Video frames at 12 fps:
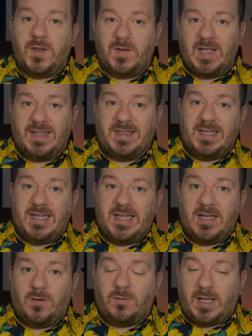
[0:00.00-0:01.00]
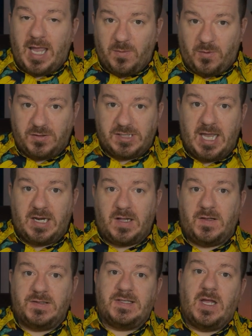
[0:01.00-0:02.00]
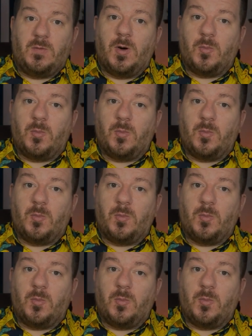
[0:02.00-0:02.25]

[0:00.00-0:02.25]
get the cable channels that were